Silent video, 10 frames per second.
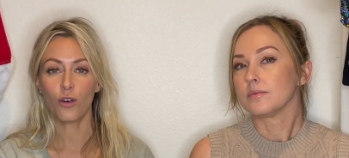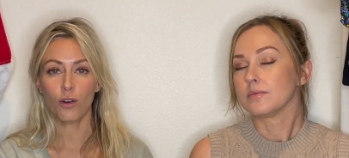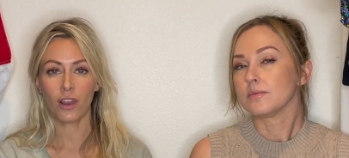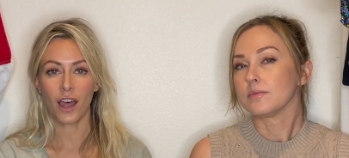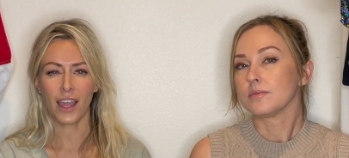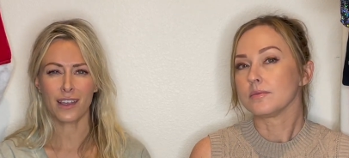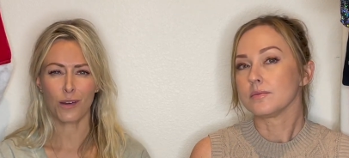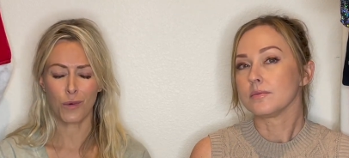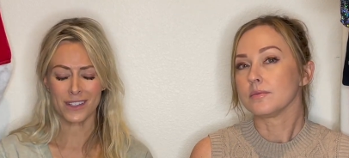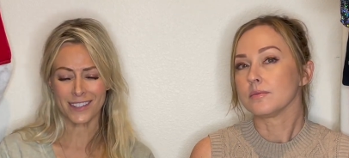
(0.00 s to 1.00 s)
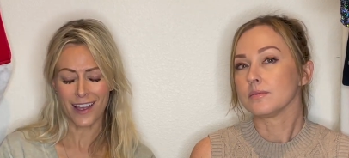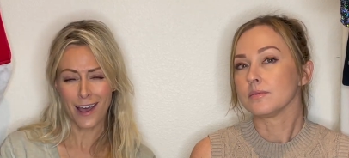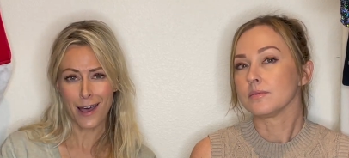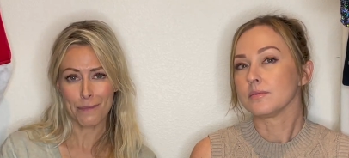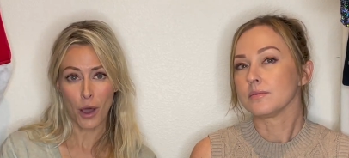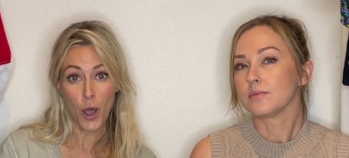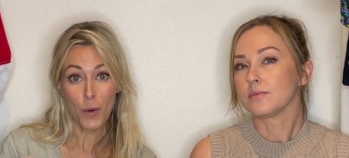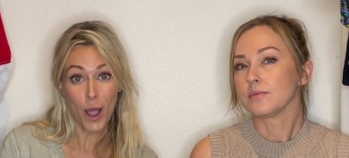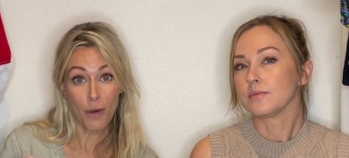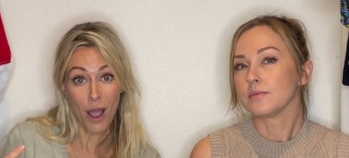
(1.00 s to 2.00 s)
Speaker 1: or like what's up
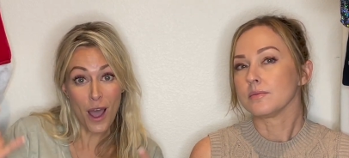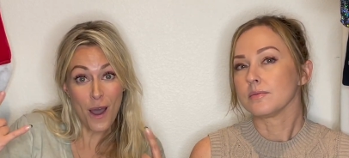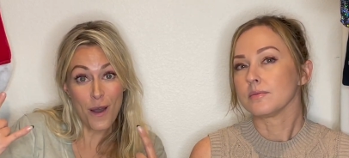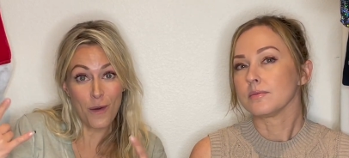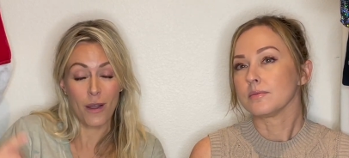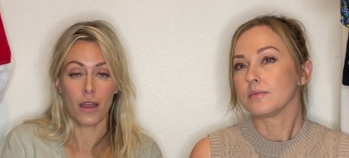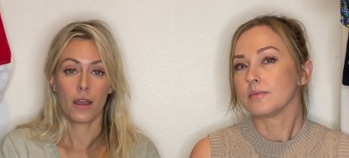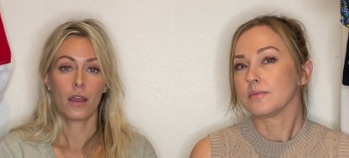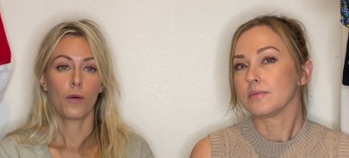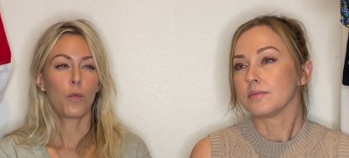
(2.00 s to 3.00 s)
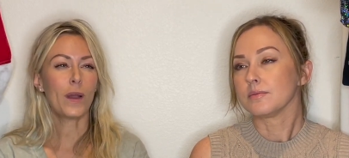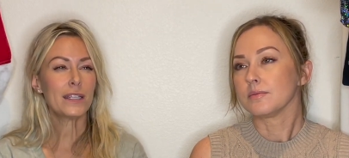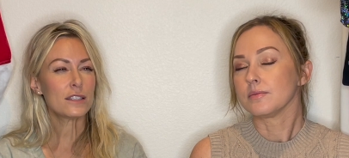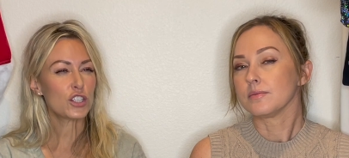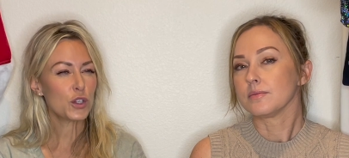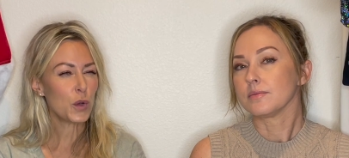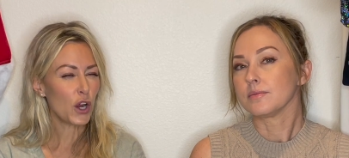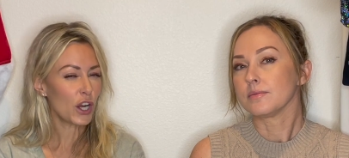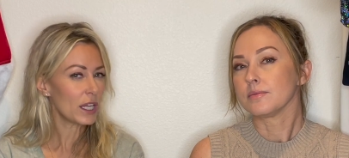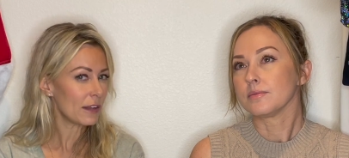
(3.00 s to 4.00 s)
ho ho ho when's too
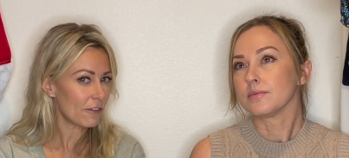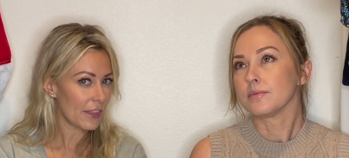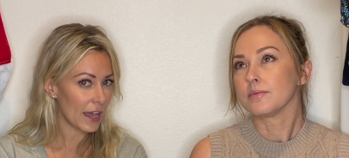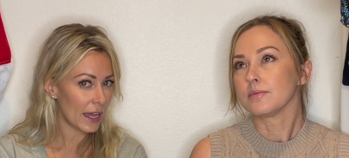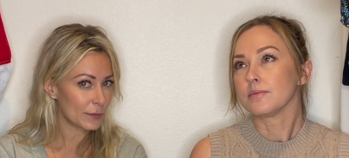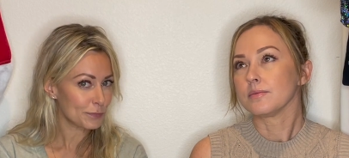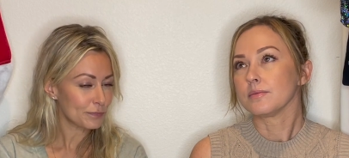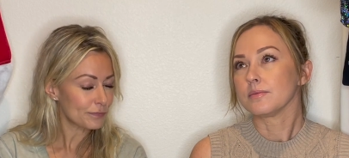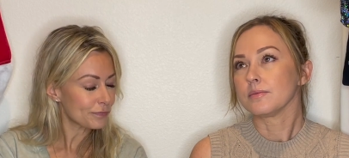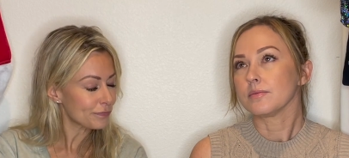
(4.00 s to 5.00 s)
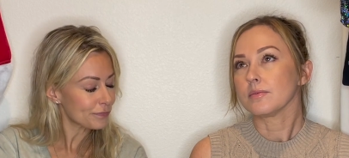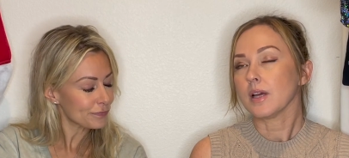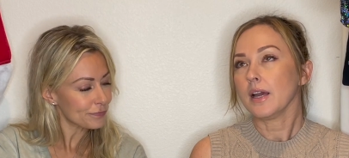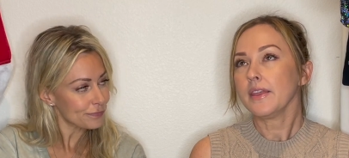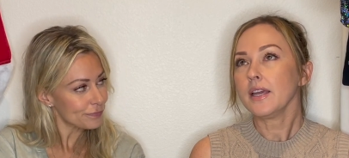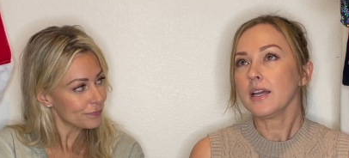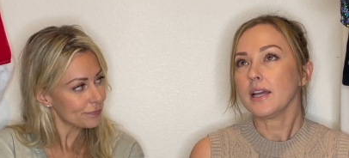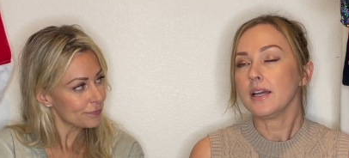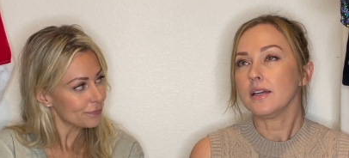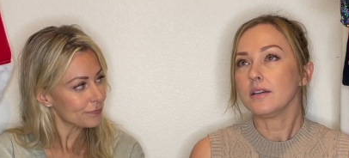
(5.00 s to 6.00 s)
early for that
Speaker 2: I think
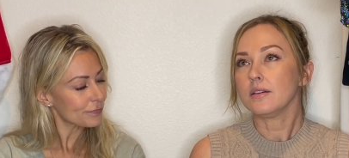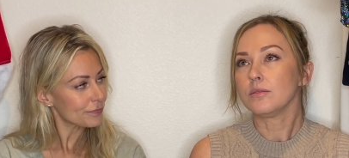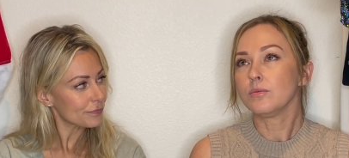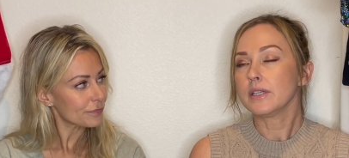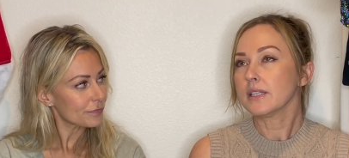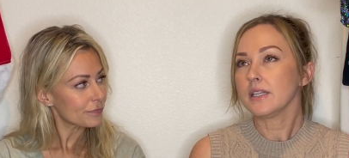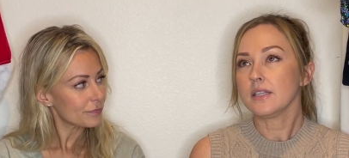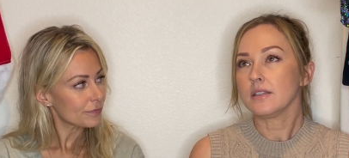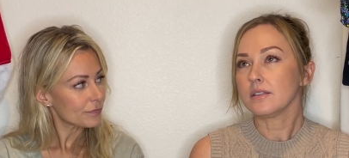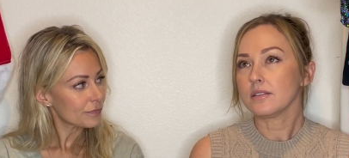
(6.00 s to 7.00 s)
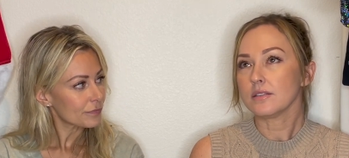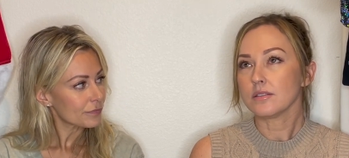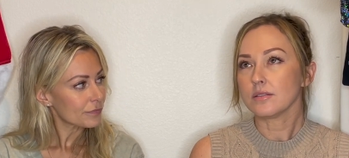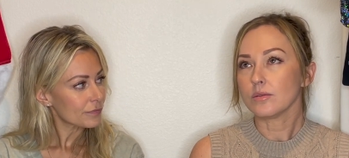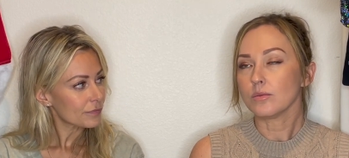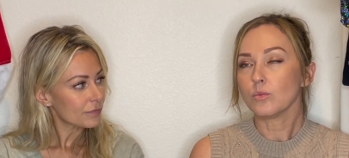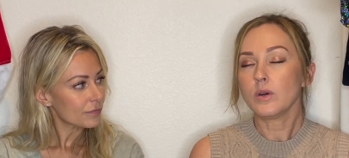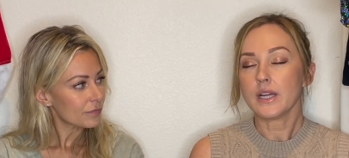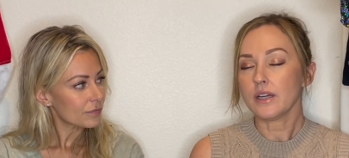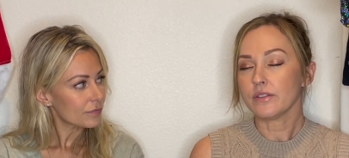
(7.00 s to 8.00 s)
really
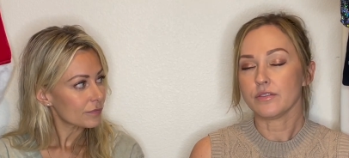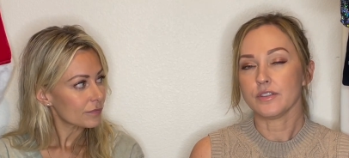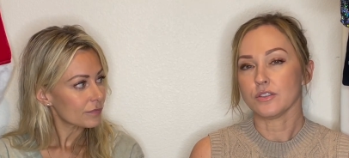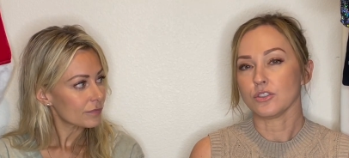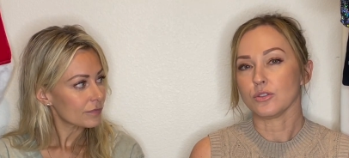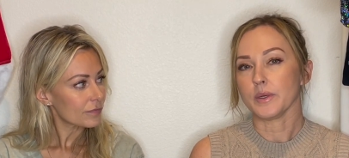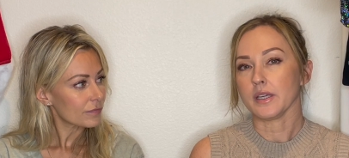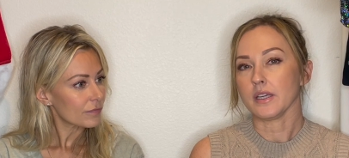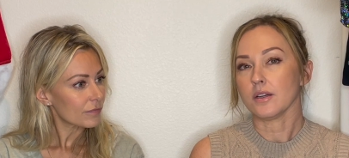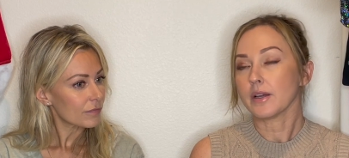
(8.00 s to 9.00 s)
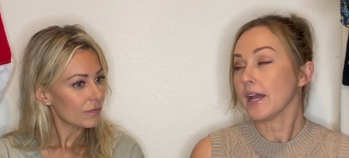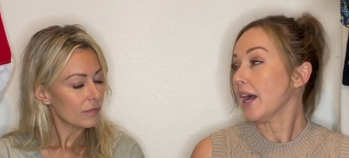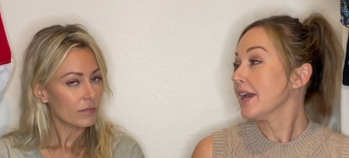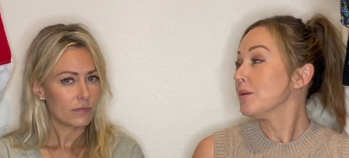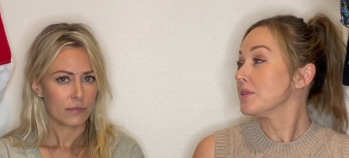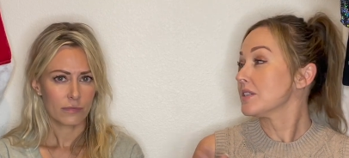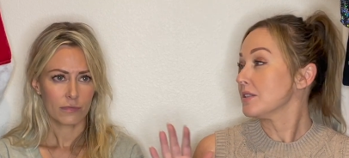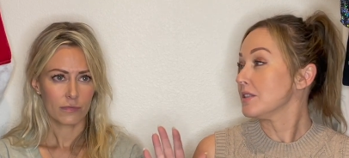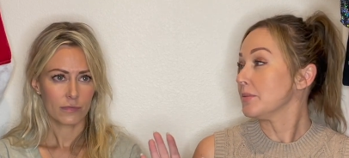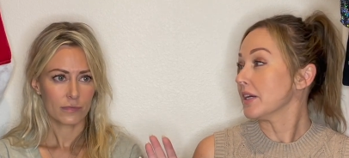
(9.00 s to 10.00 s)
whatever fills your Twinkie. Okay, I almost
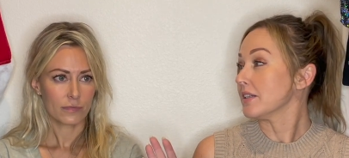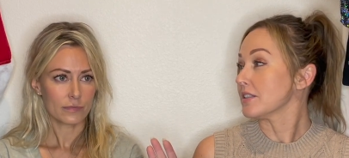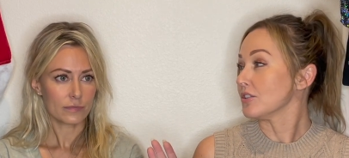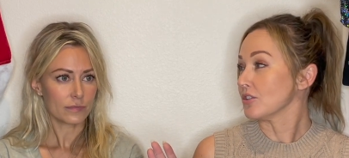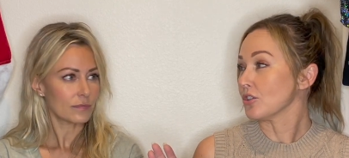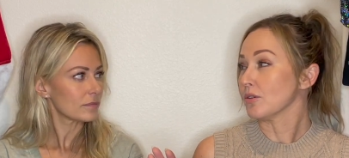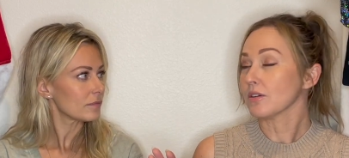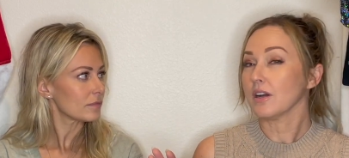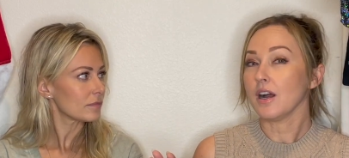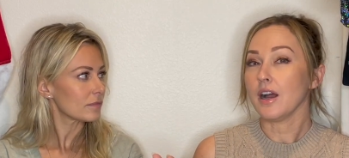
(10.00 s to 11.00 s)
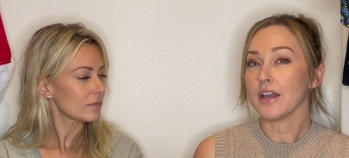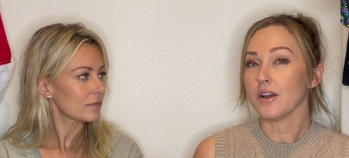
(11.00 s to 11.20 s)
did, to be honest, as a joke. I